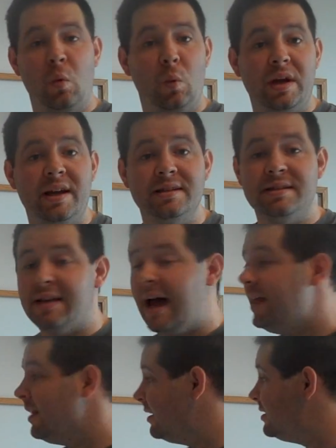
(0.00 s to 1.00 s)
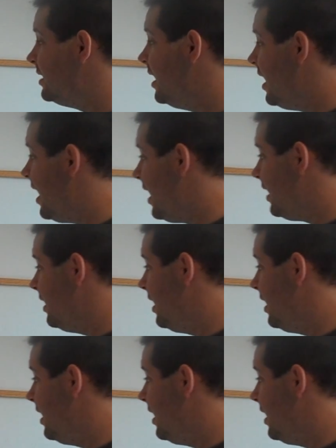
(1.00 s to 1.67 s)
We get silence, and